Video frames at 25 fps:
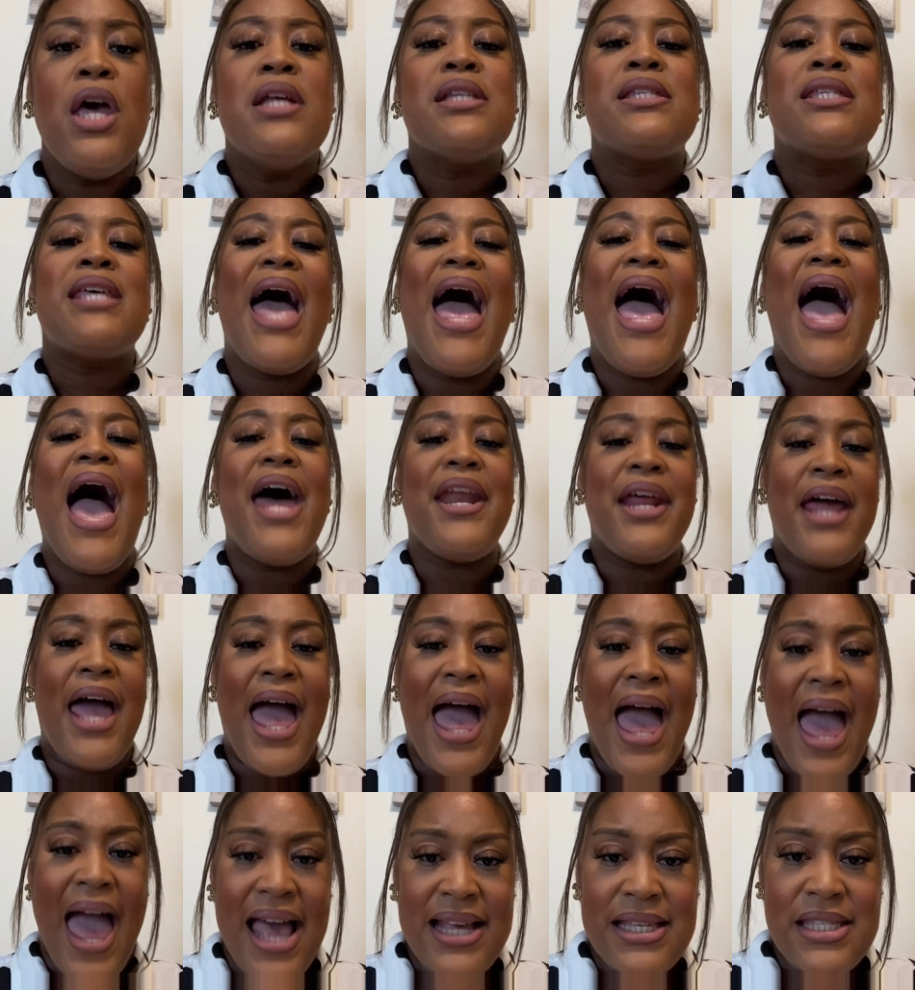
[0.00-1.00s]
to add an
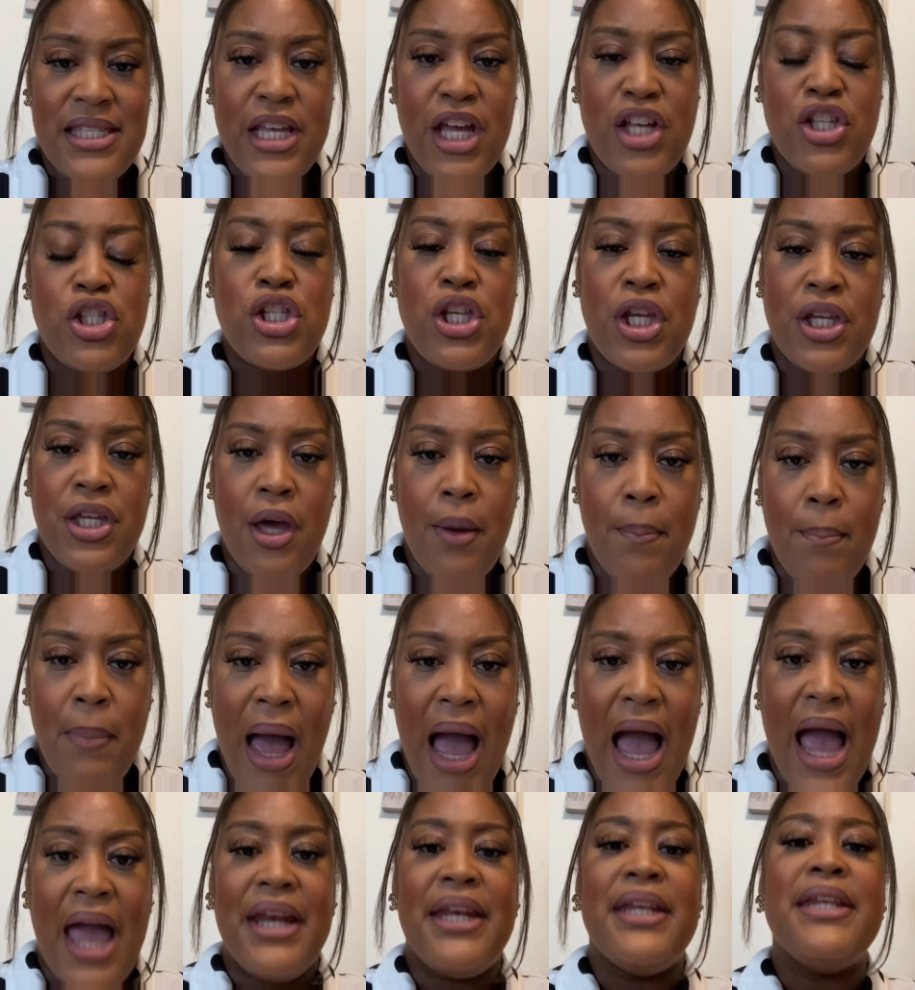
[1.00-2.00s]
asset to your
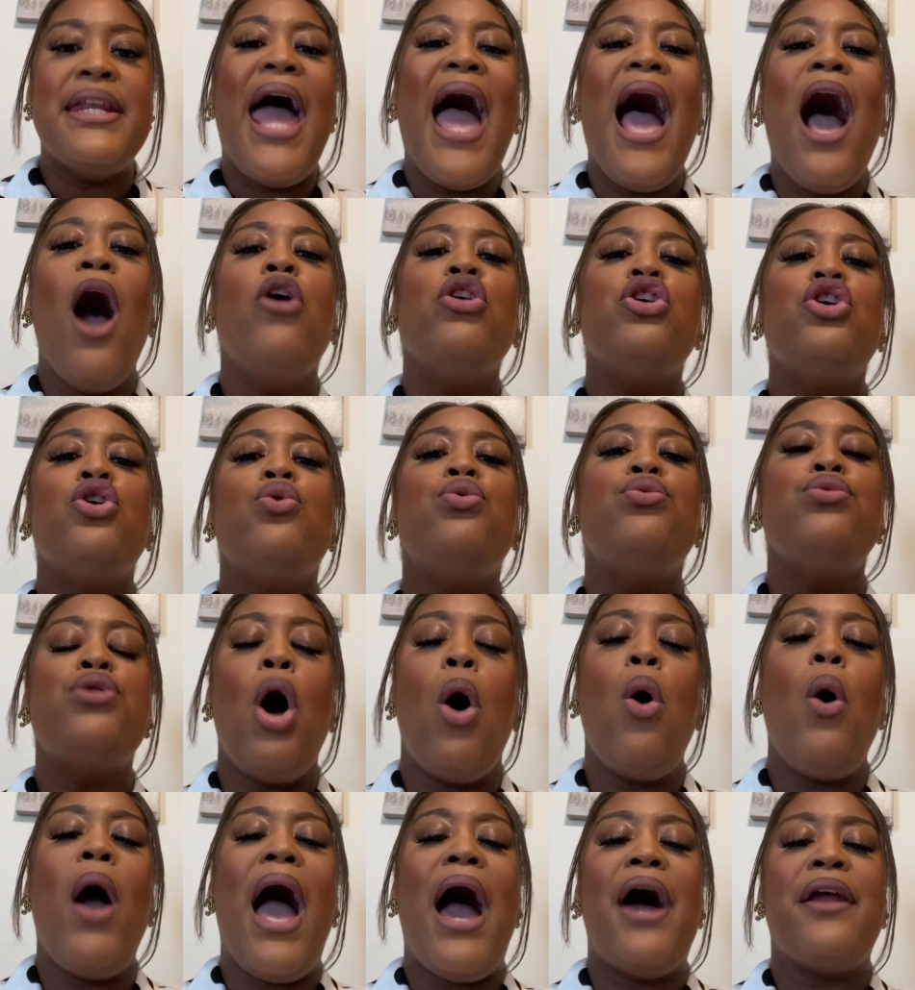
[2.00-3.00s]
mind now you
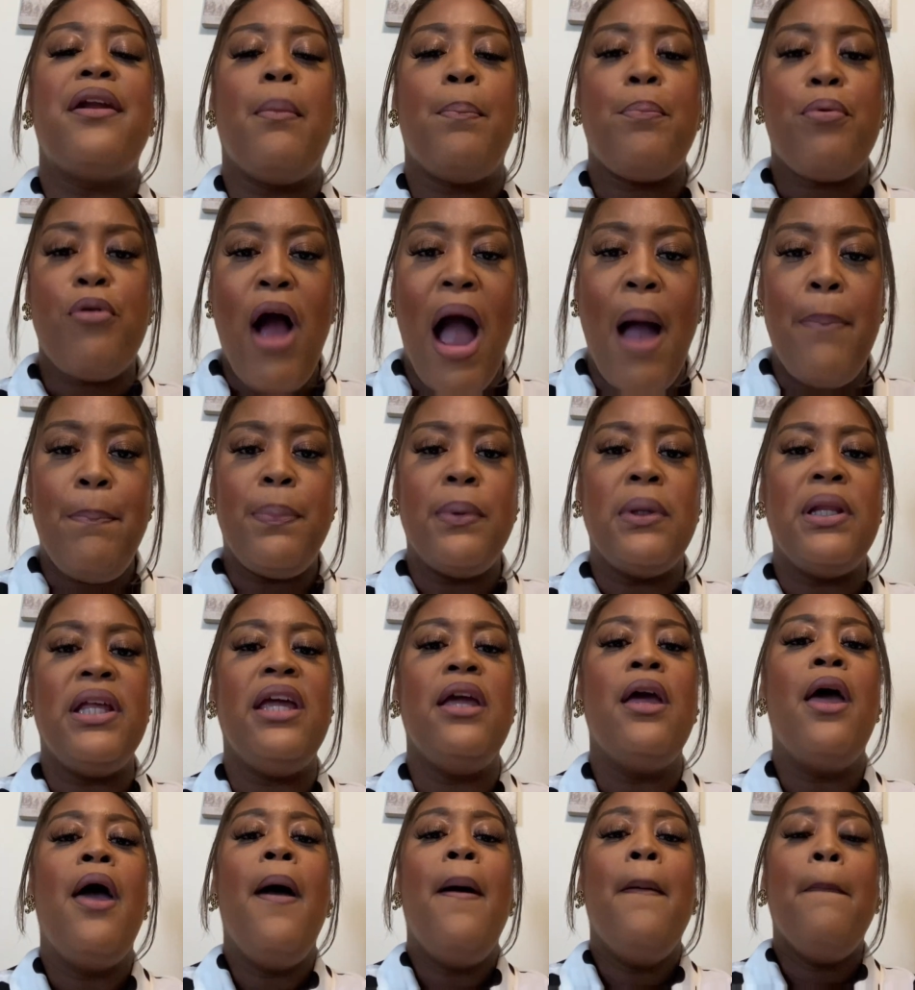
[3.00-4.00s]
know how to
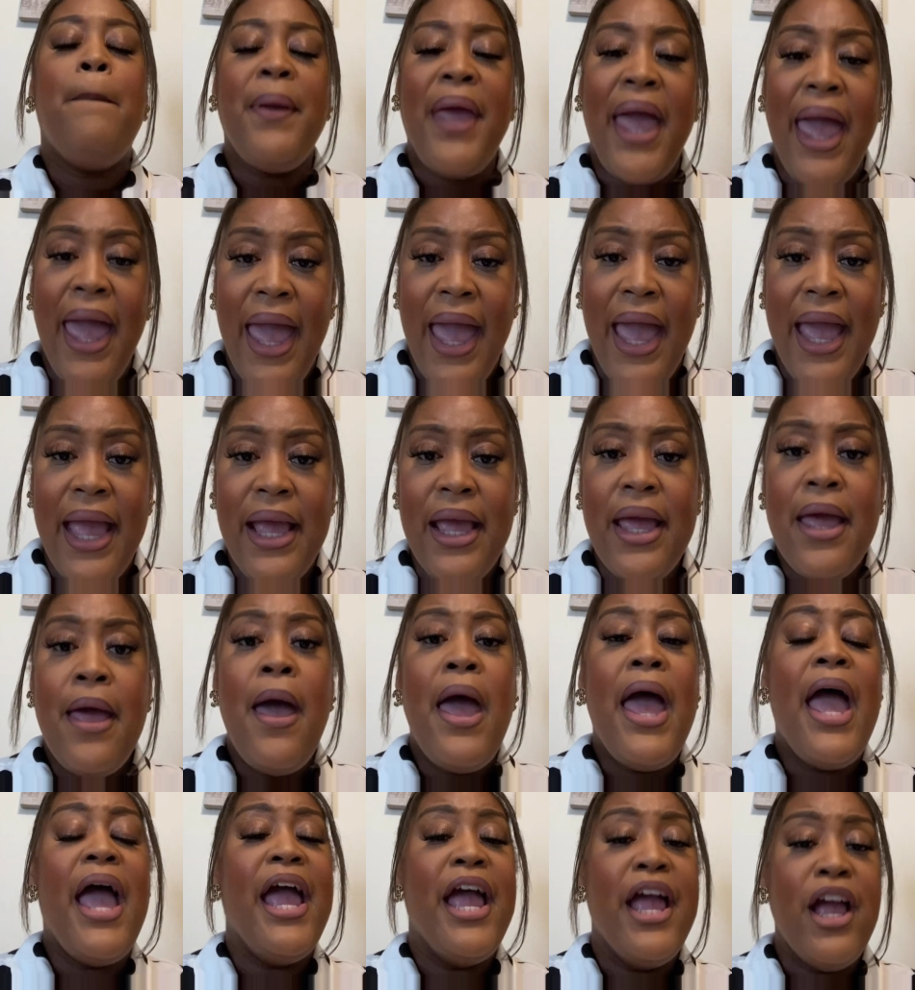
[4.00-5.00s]
properly pay
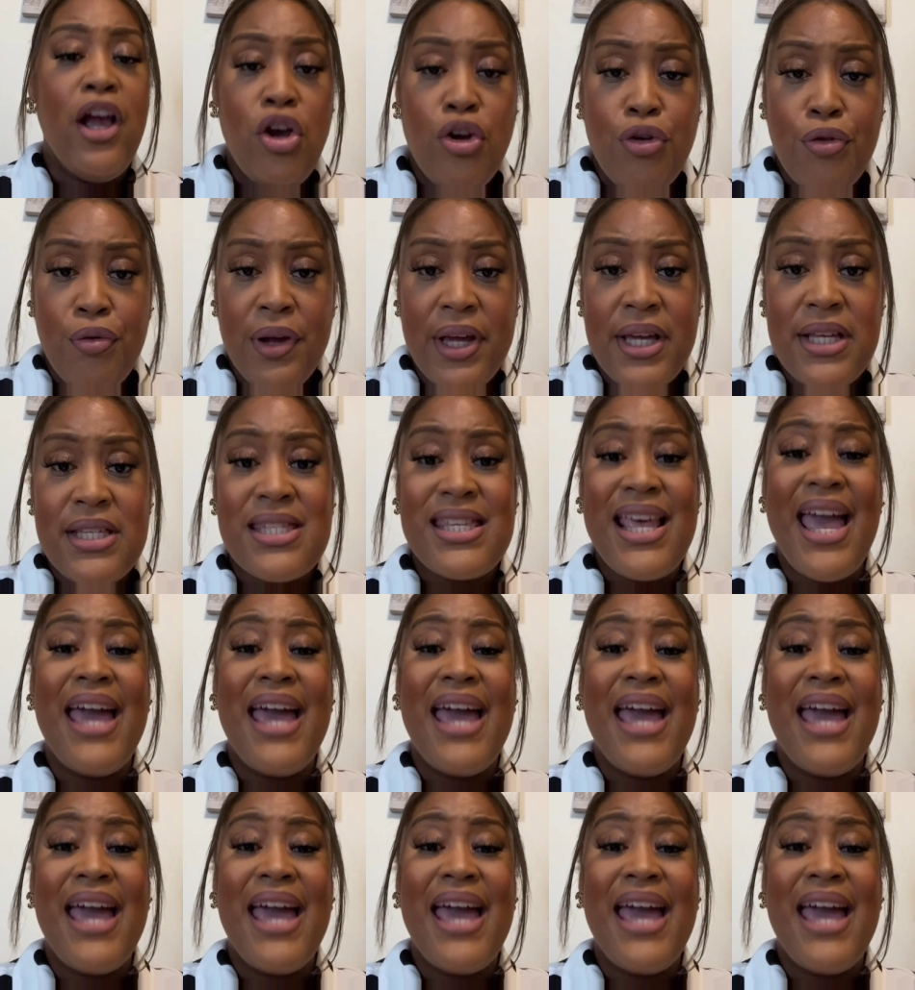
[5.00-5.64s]
increase,